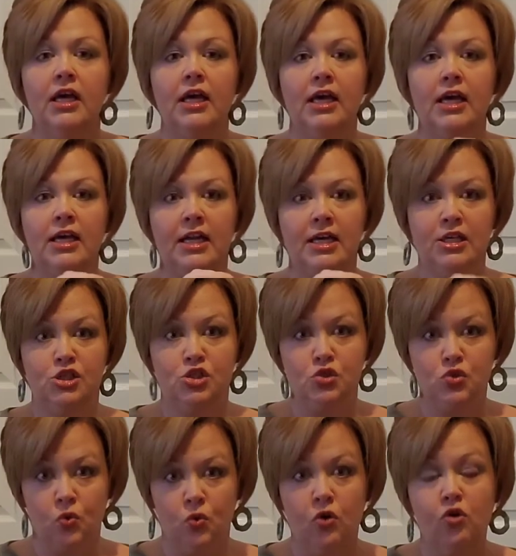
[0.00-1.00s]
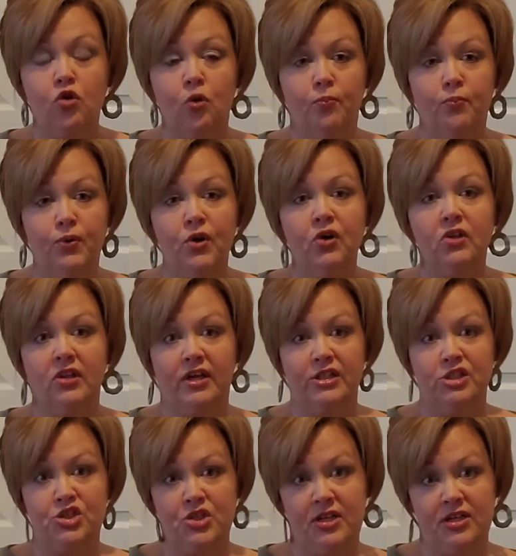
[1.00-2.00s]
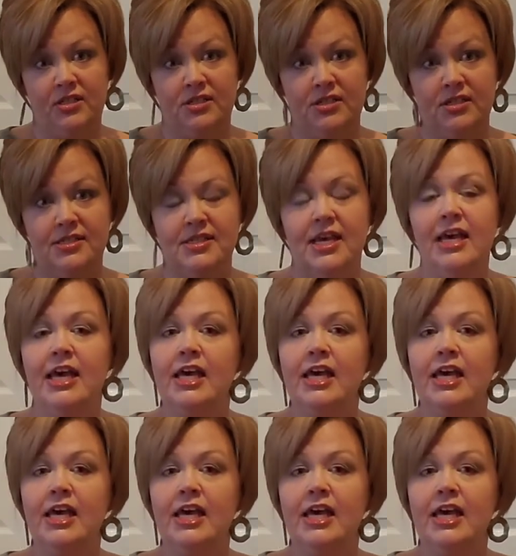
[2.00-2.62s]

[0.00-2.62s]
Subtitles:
in historical book like Genesis,